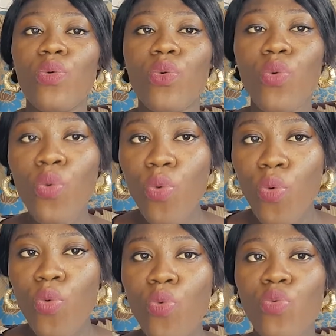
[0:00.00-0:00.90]
U,
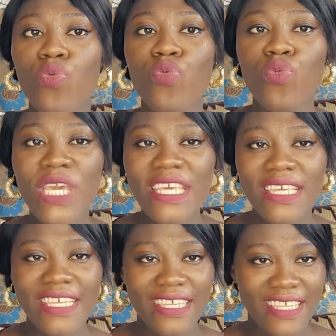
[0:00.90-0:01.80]
W,
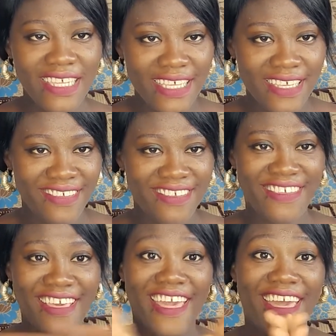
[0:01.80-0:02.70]
Y.
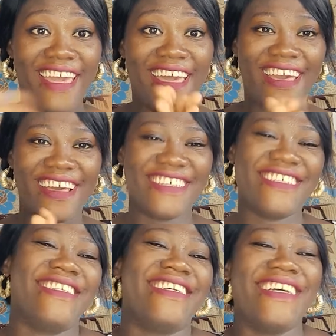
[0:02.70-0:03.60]
Yeah!
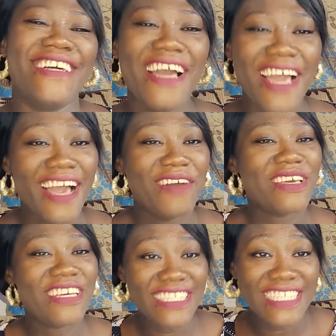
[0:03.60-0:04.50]
We
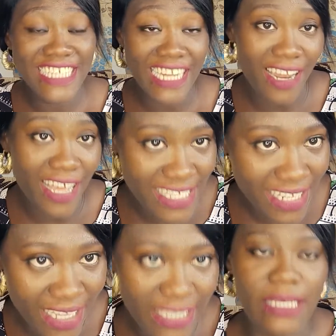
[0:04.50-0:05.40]
got to the last
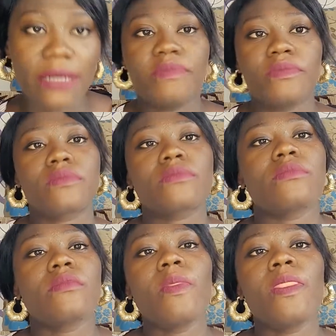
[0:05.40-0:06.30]
letter.
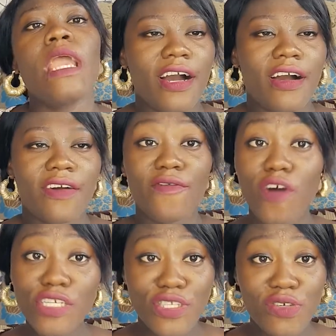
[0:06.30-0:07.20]
For
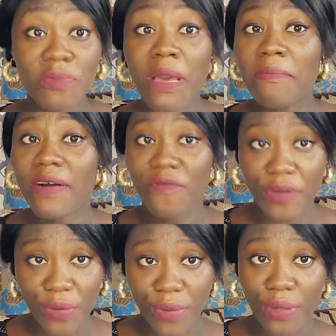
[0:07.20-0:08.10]
us to remember
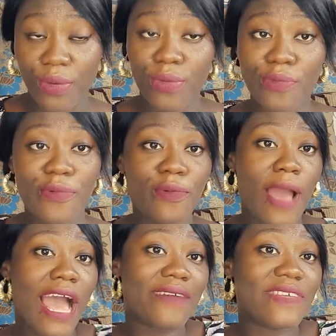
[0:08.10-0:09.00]
very well, we'll
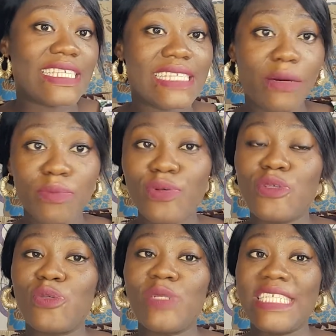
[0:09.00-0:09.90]
have
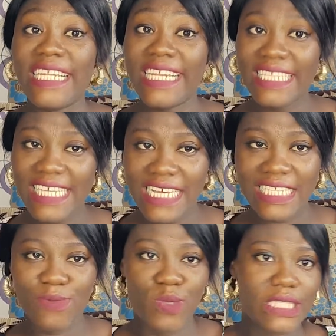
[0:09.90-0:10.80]
examples with the letters
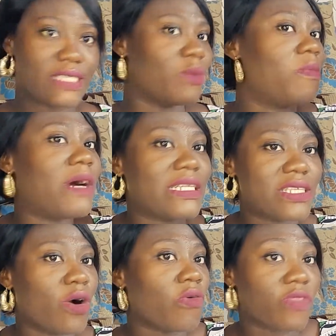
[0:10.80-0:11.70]
with some parts
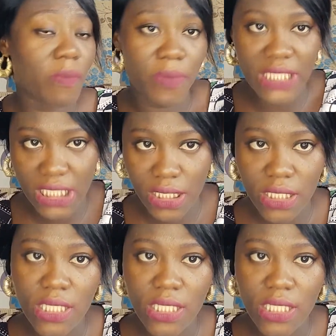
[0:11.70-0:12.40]
of the body